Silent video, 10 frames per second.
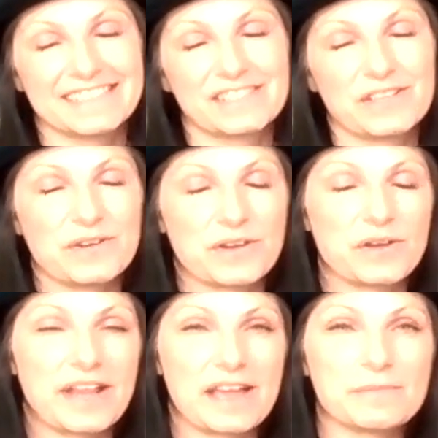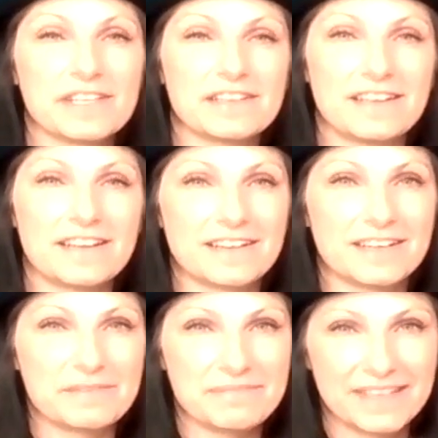So go to
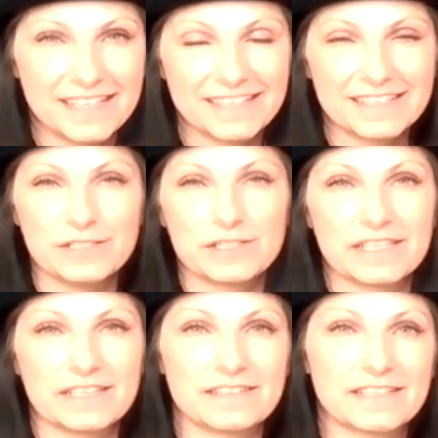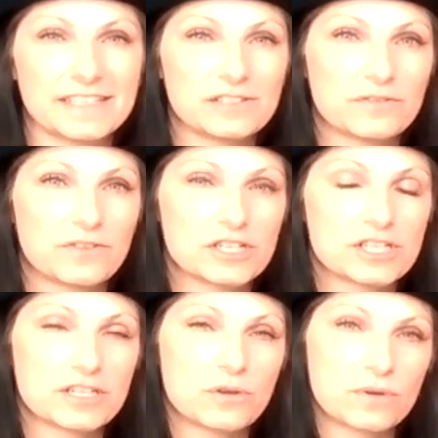Amazon.com. You can get the Kindle
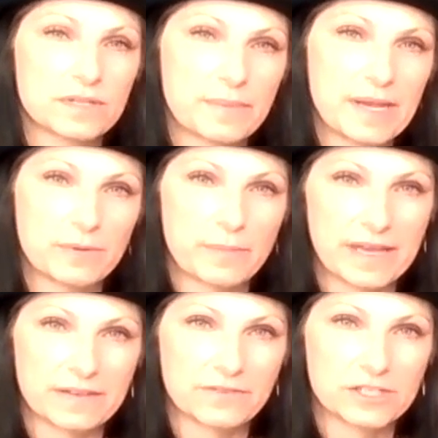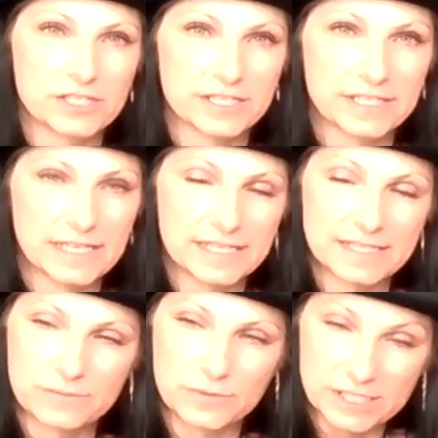version or the paperback version,
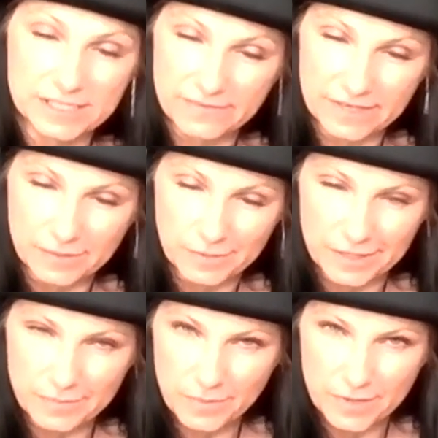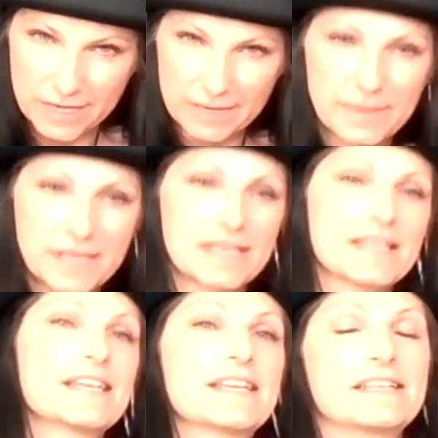which is available on Prime.
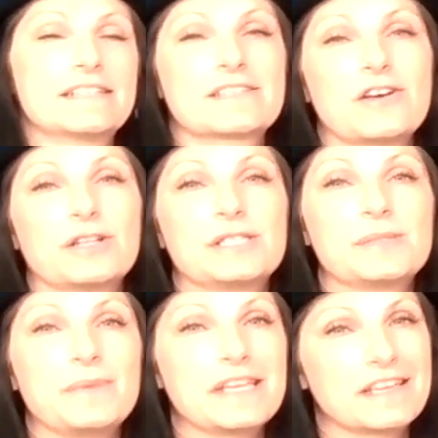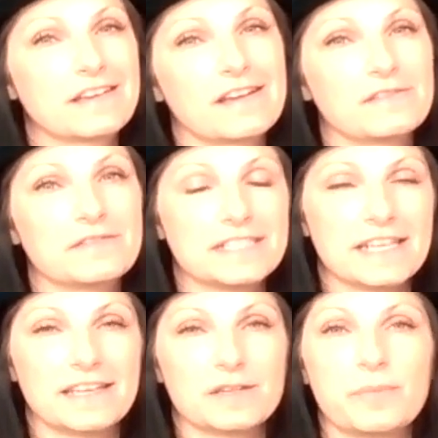And it's called Speaking of the
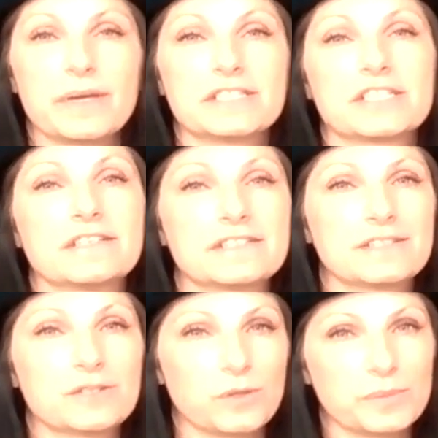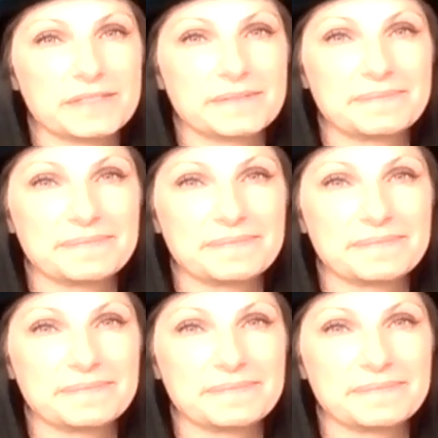Dead by Chelsea Tolman.